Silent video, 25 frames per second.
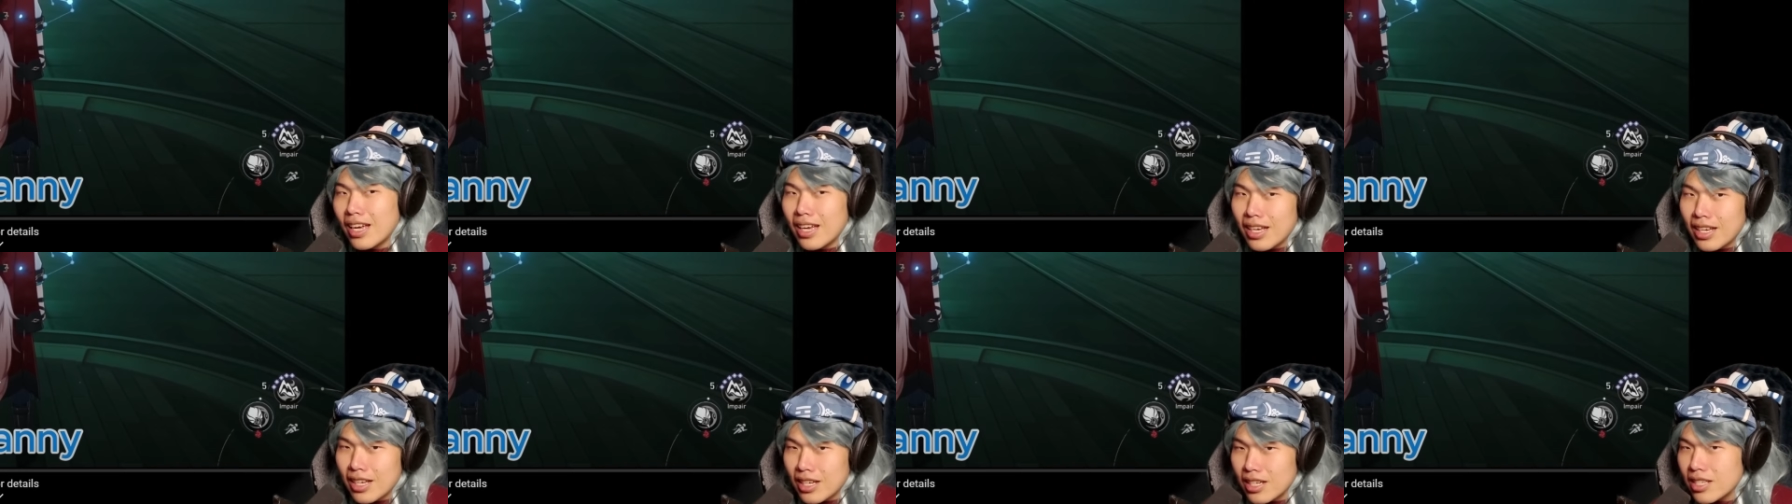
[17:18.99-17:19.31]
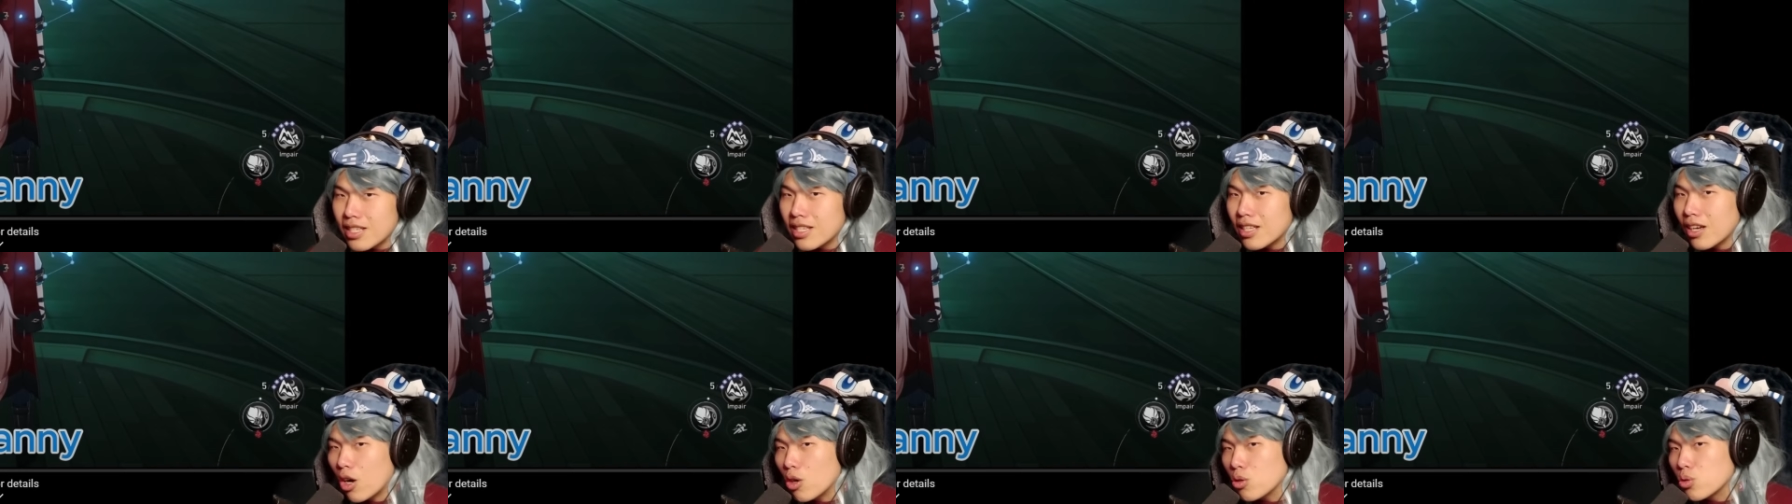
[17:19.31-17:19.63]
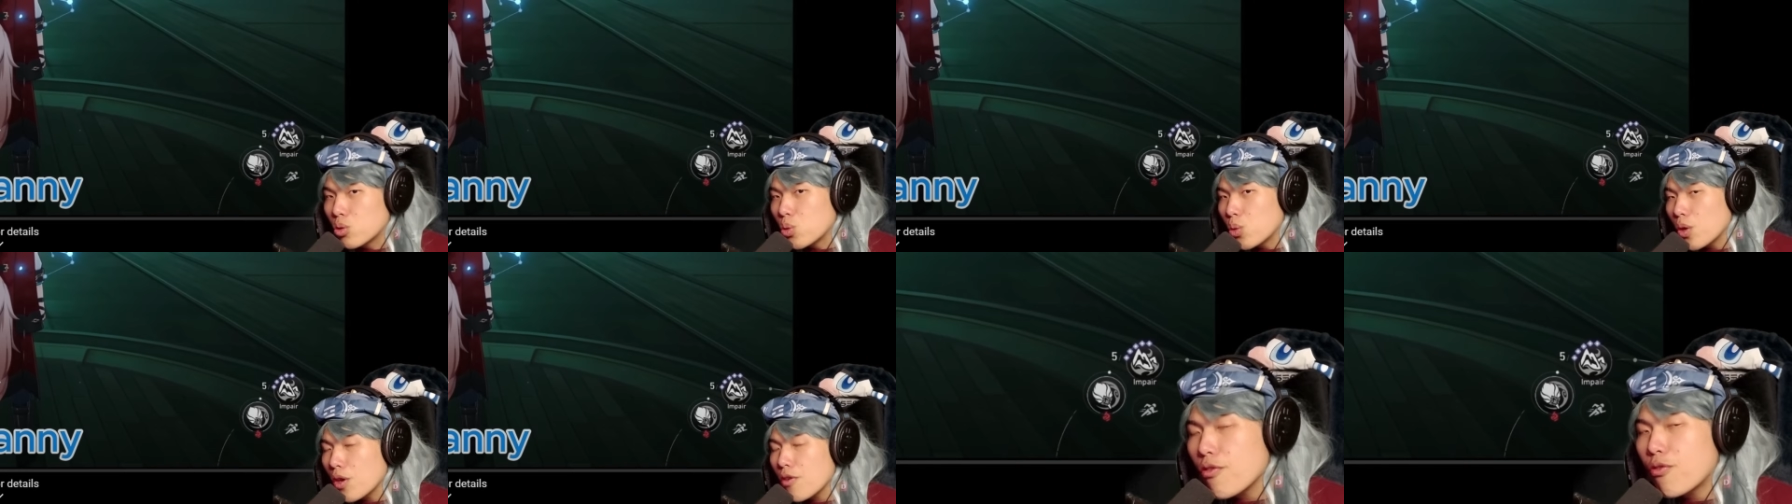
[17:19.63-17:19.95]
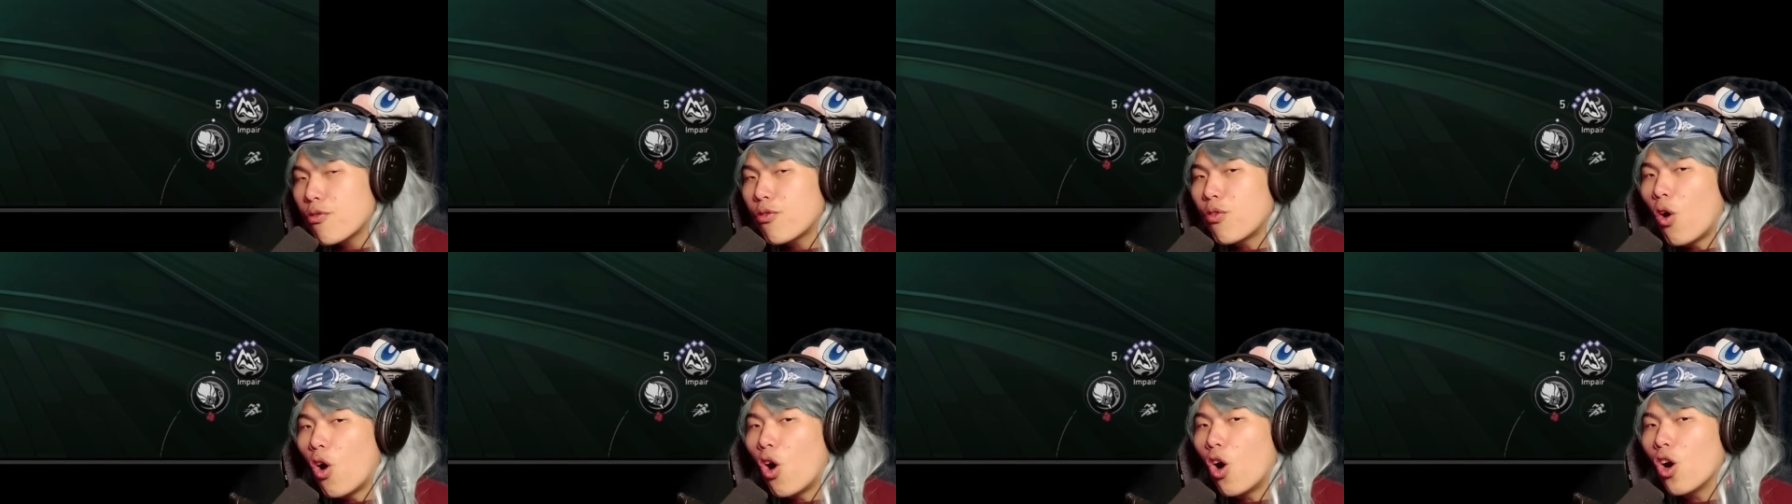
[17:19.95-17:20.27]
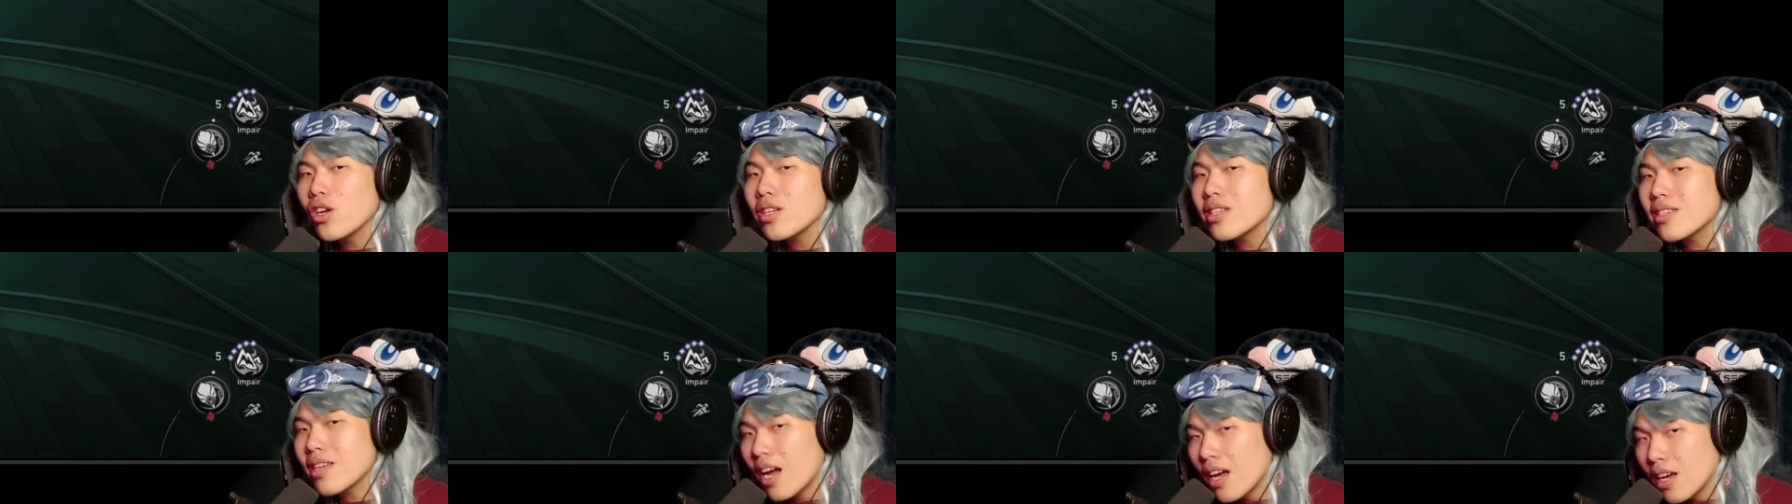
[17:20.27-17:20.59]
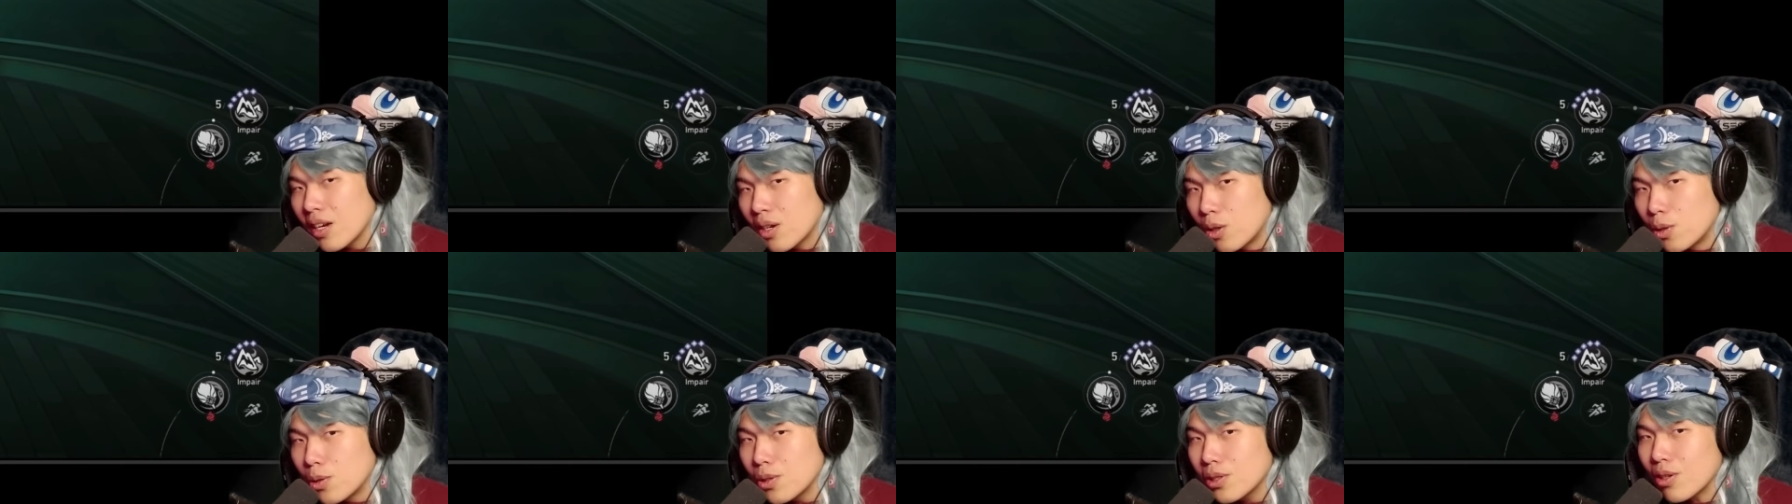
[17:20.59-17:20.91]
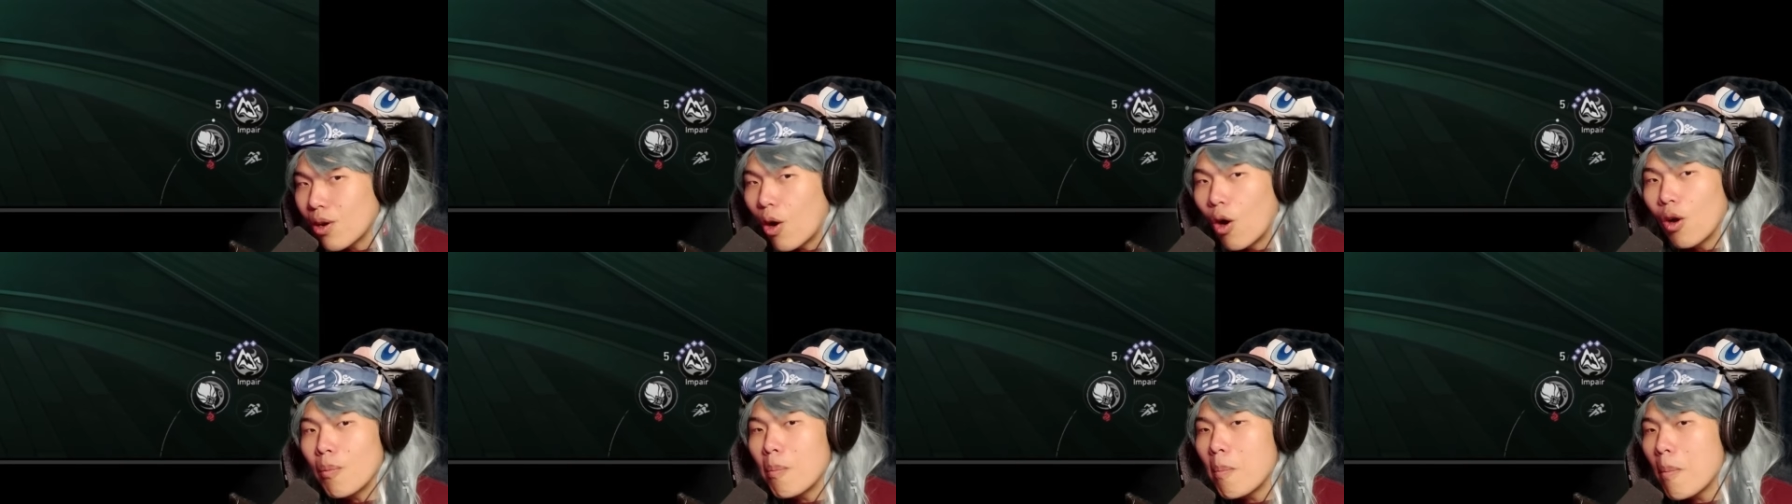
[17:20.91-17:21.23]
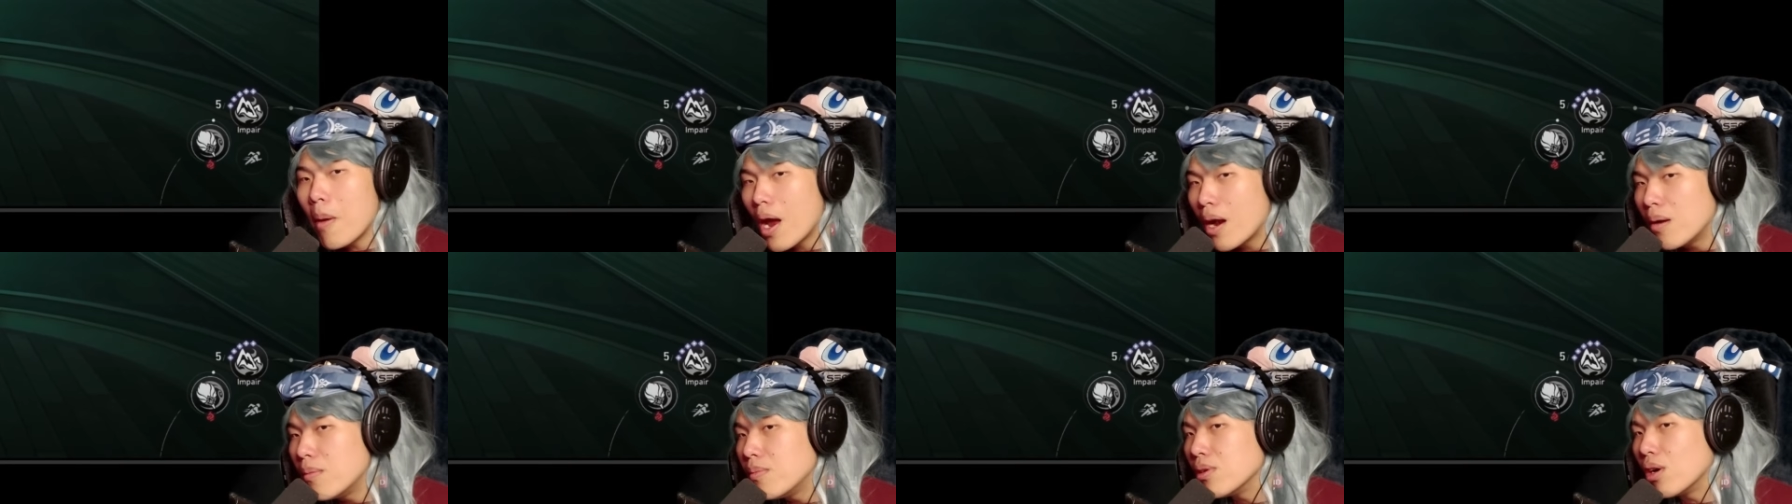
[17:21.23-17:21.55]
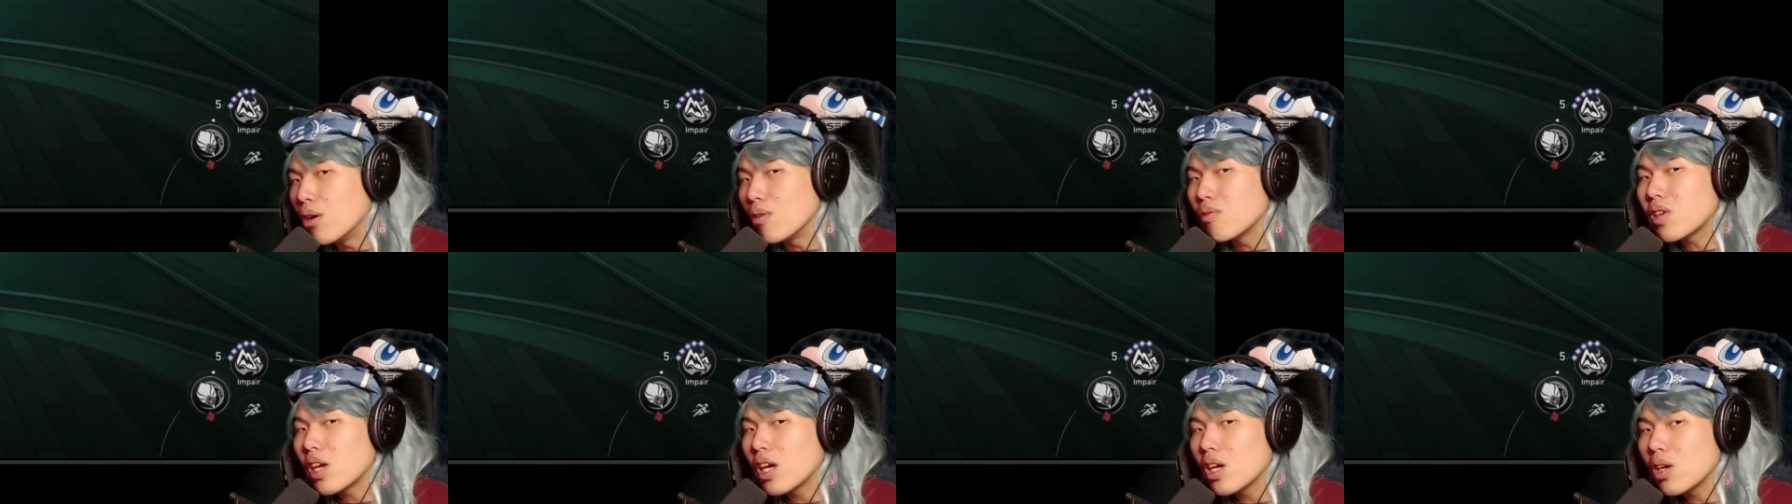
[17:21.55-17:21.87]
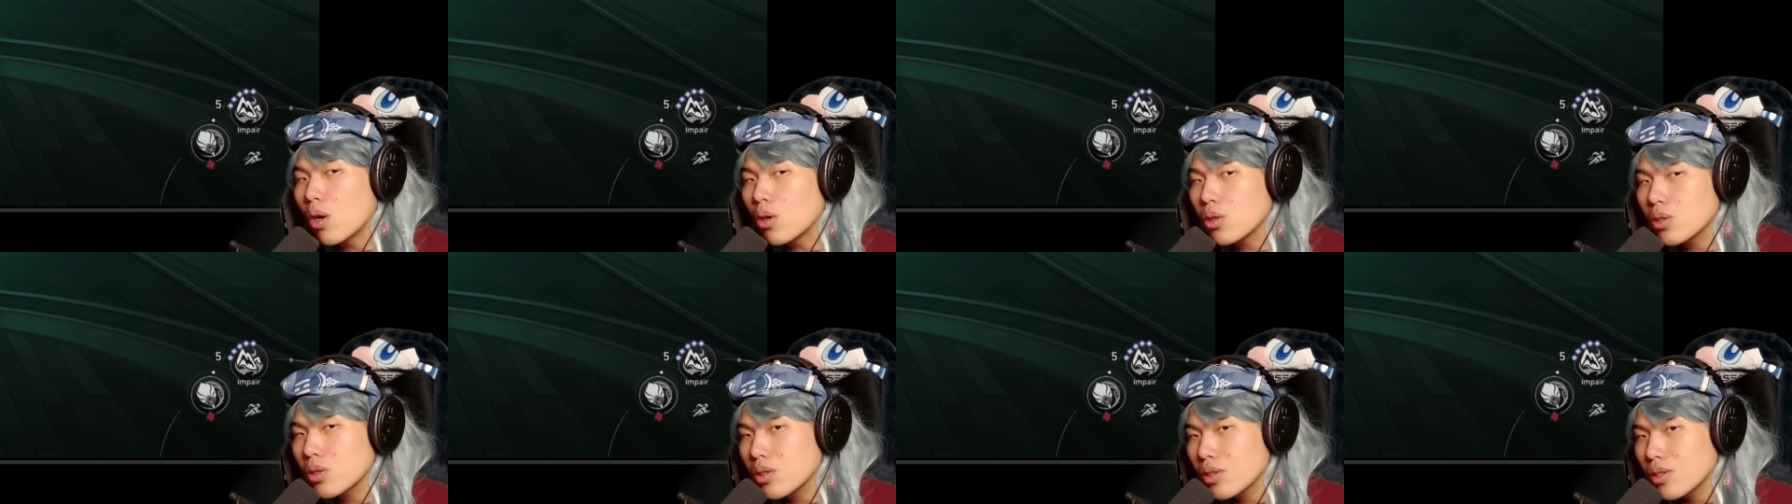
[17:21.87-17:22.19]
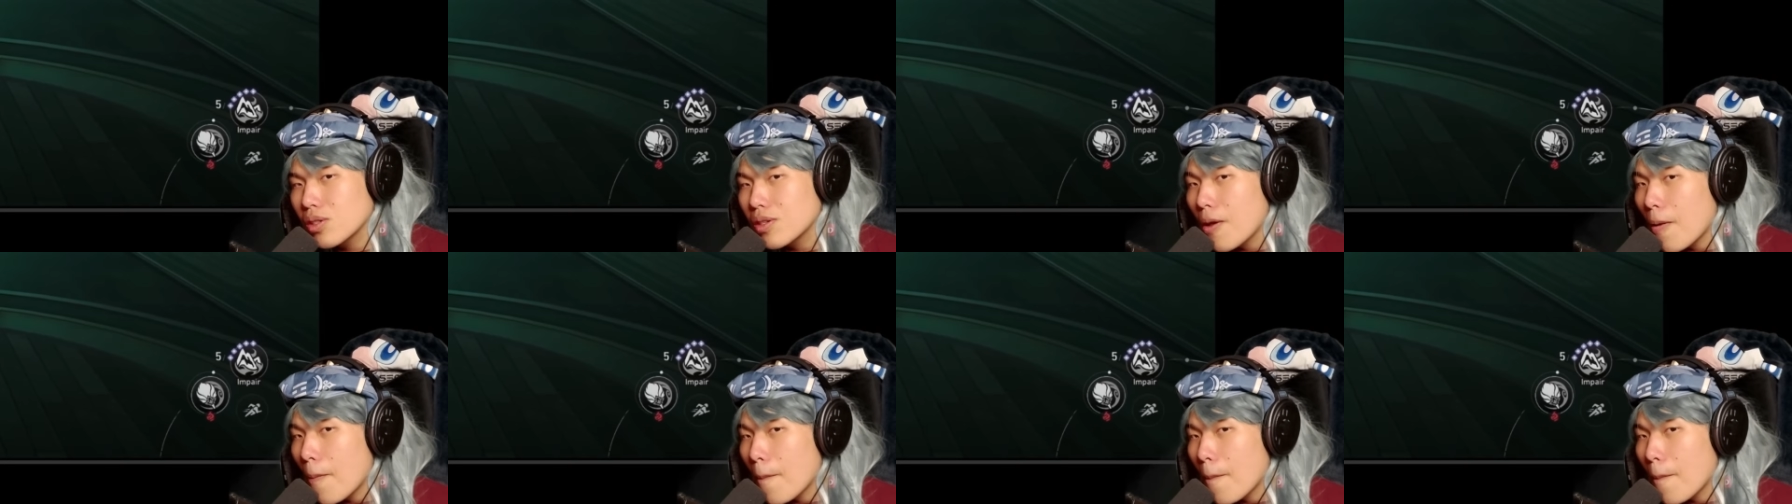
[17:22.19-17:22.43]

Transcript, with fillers: is now doing four cycles on Memory of Chaos.